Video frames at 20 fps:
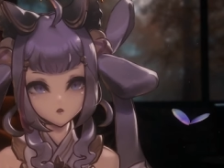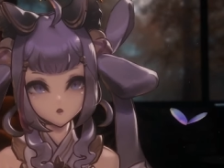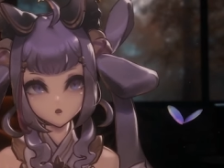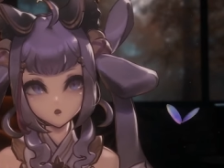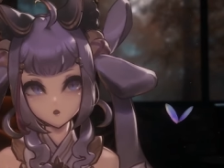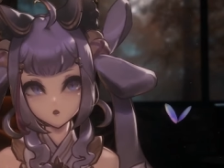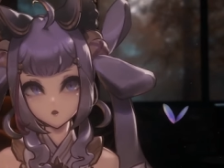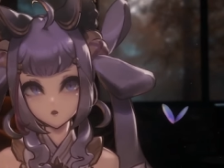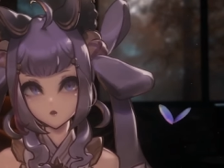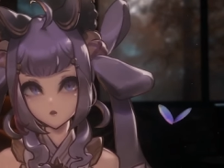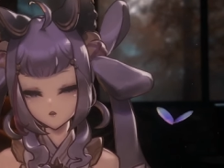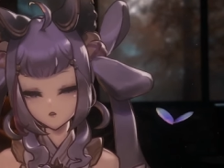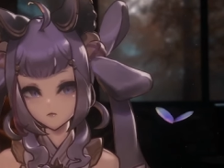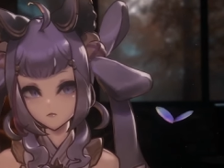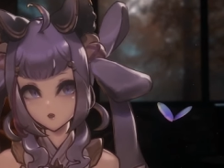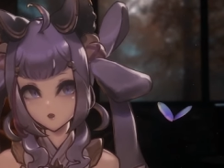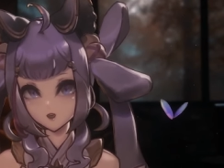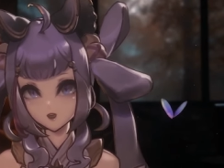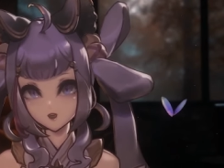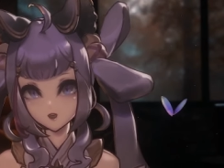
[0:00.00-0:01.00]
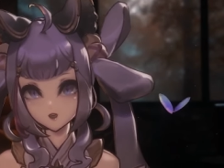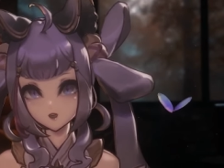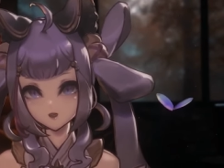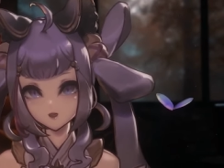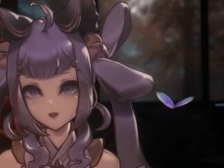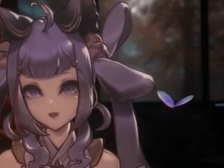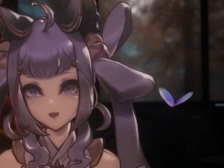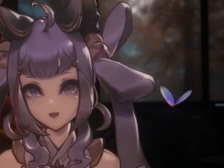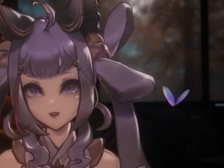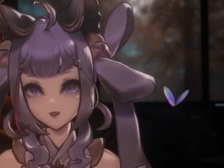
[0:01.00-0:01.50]
Loneliness
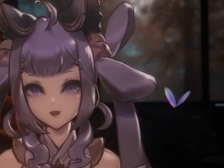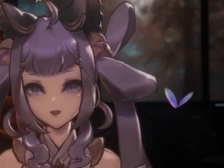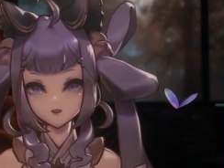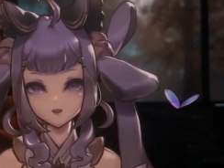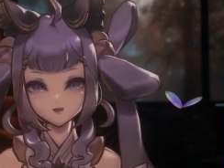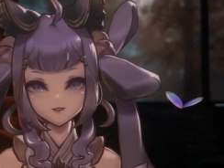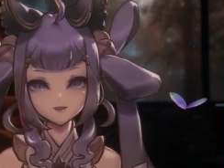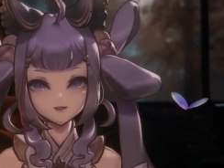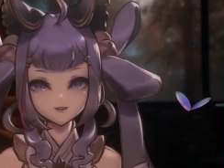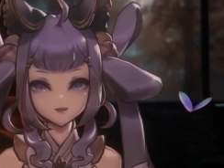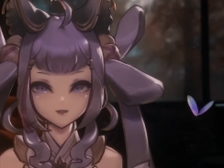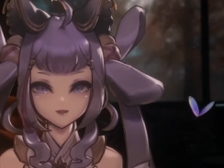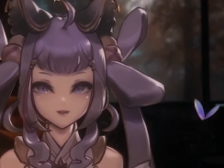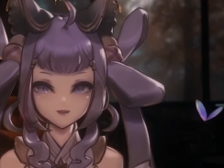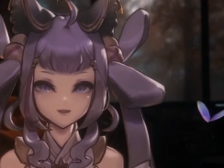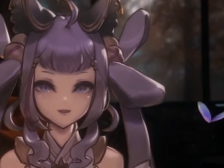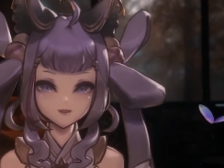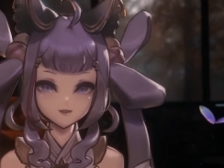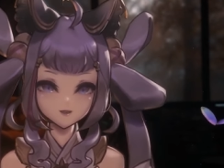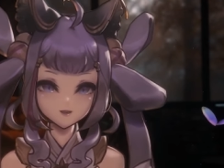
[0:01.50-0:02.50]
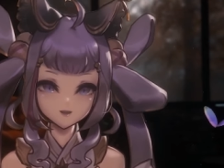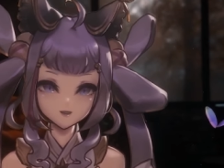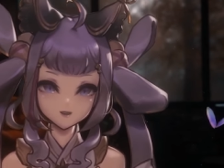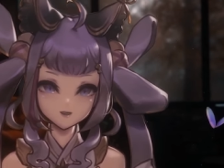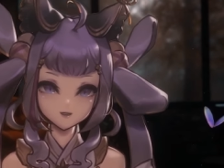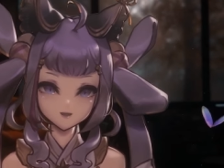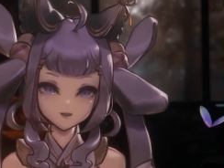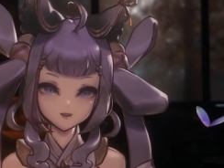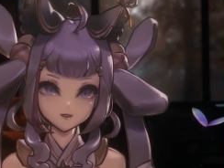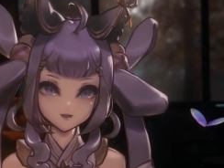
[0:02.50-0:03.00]
necessarily
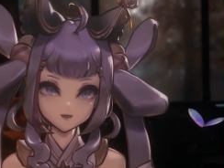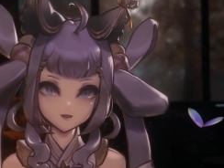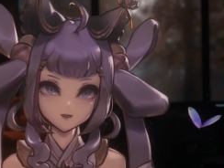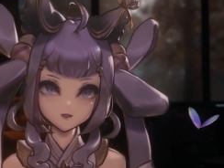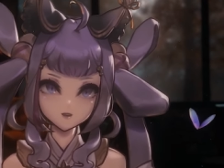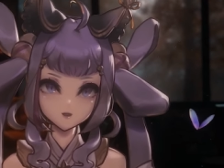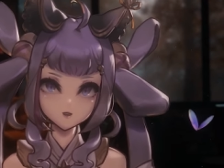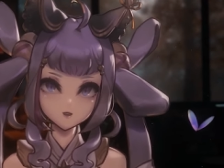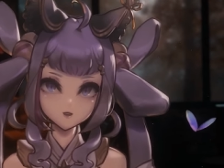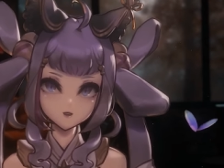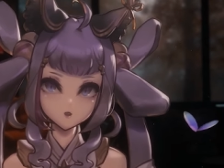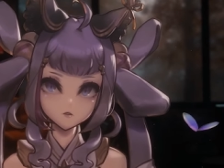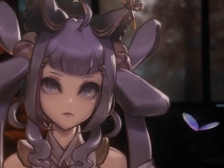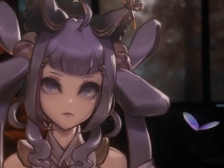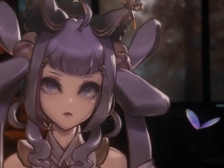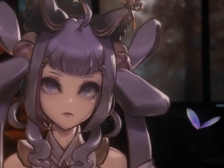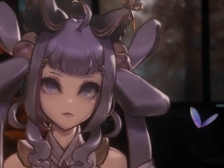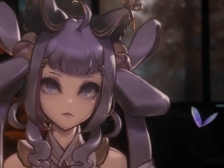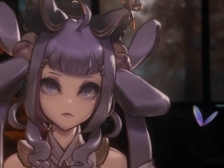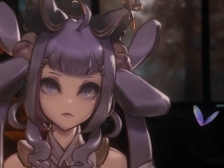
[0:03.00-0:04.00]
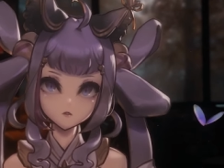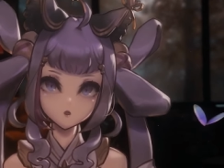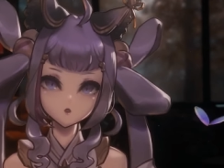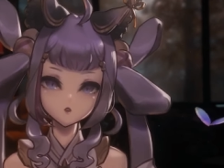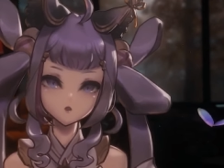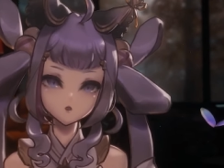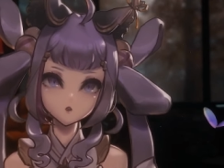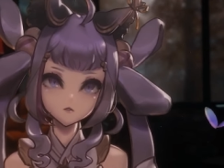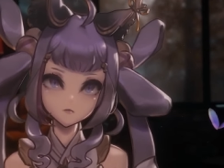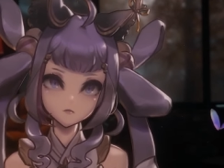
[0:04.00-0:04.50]
isn't about
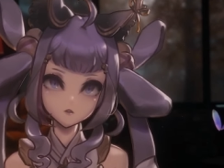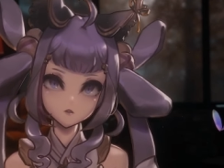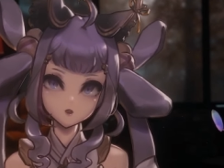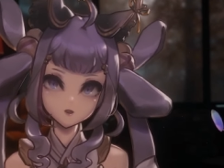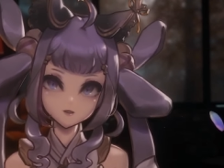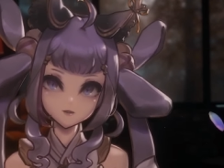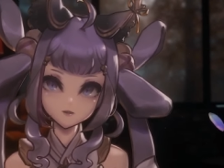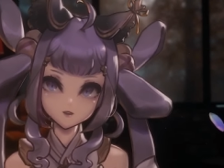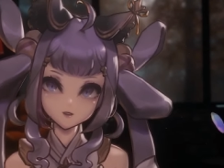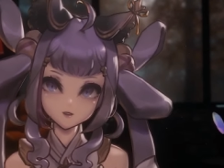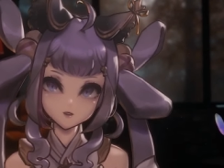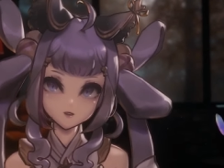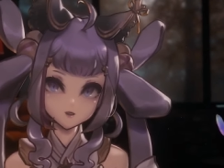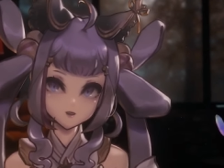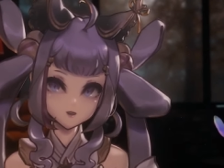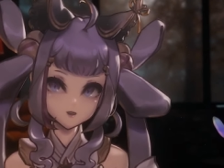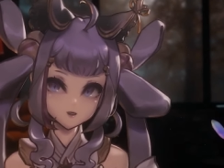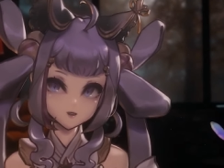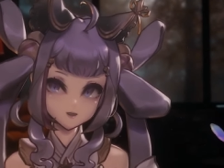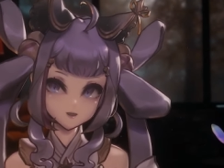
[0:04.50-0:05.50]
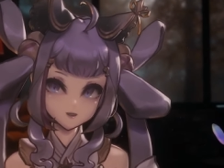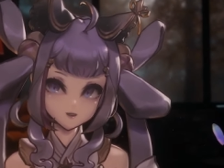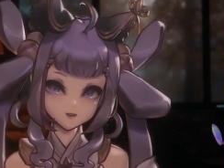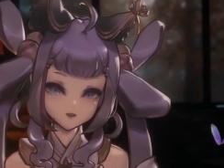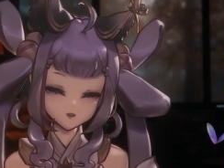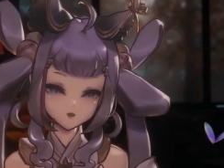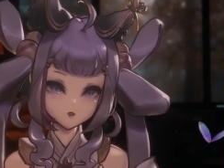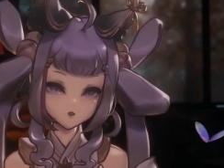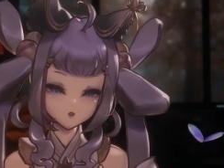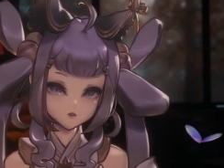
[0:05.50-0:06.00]
being physically
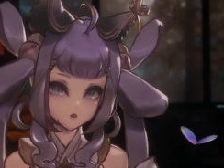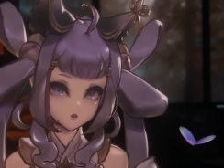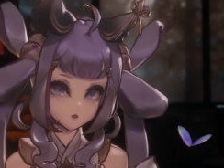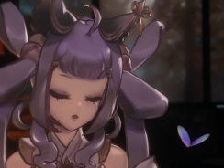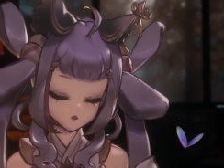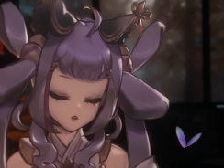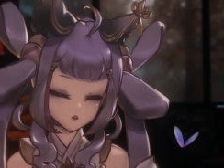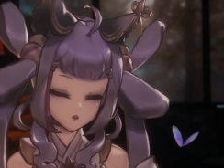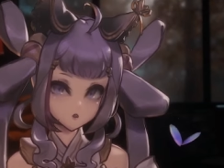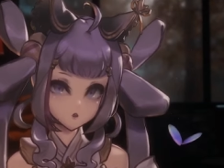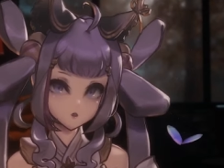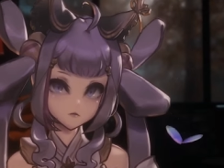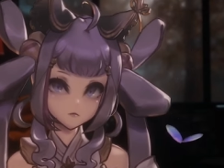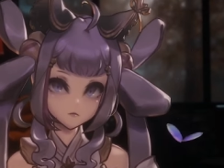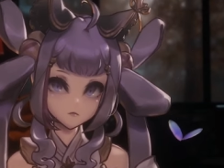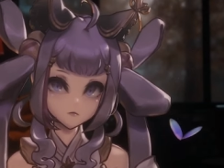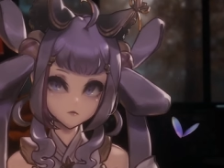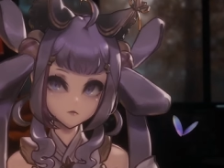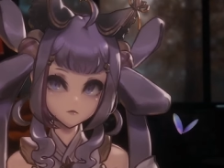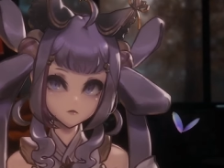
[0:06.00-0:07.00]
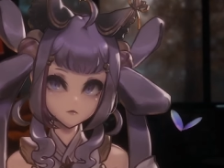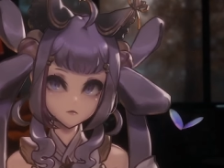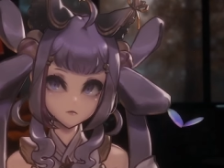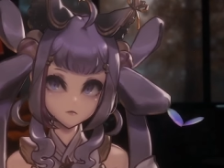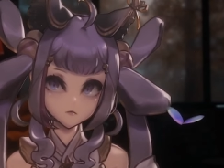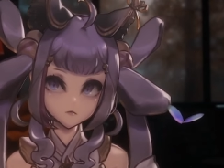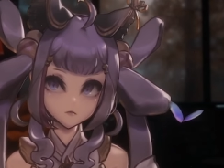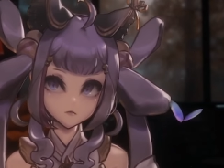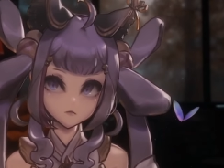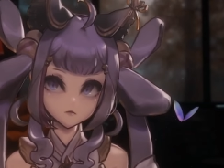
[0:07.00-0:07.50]
surrounded by people
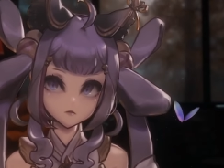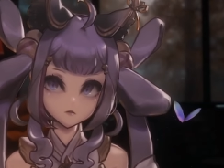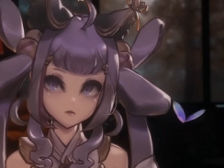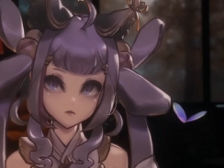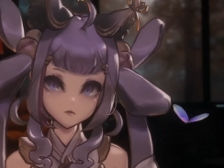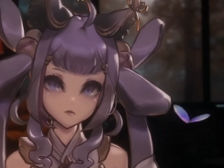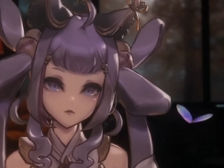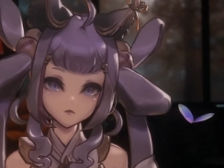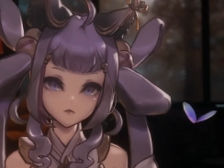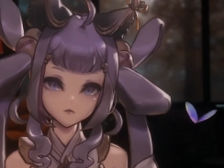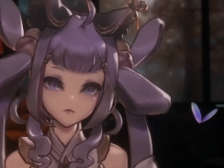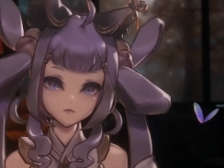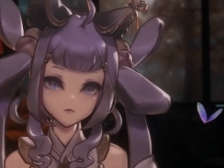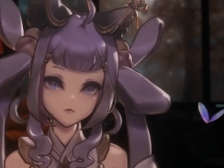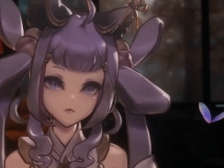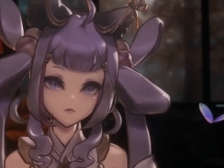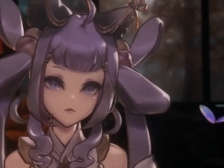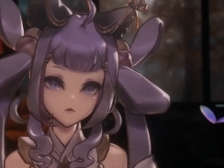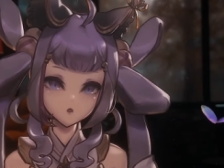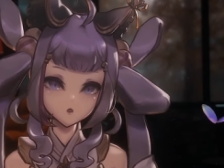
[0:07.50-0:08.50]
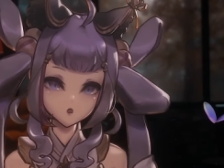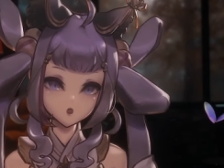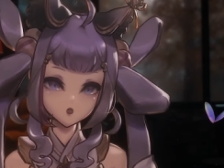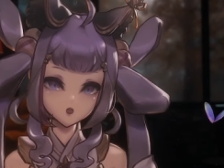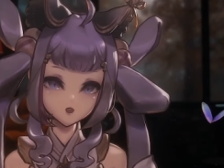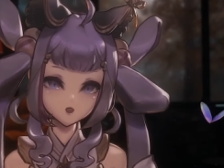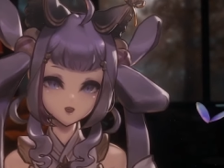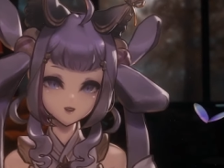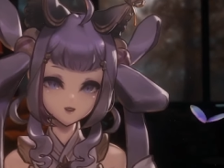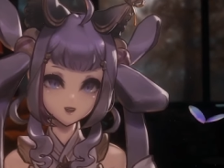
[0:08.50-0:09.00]
or the
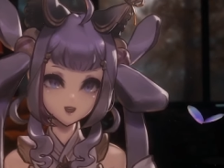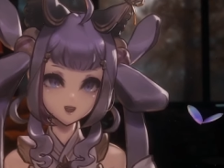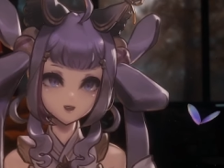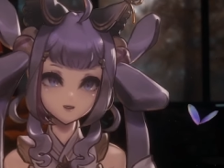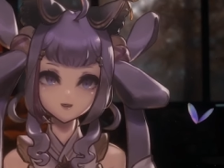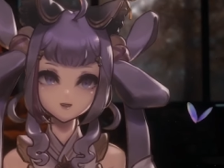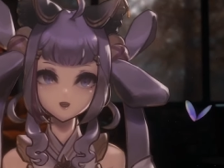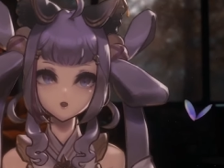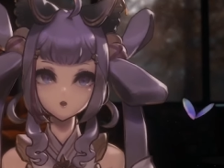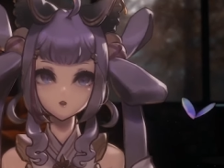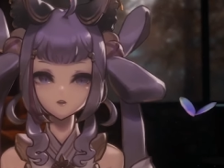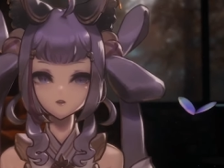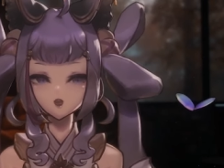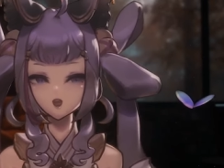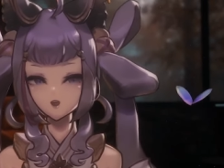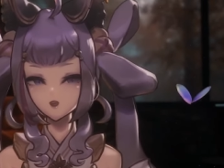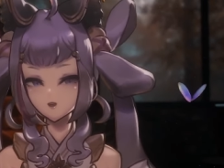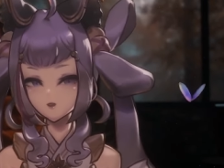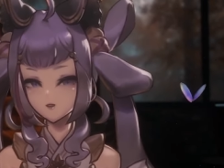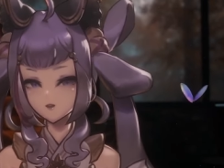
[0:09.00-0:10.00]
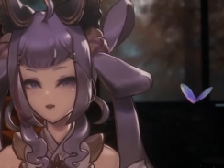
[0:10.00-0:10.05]
lack of that.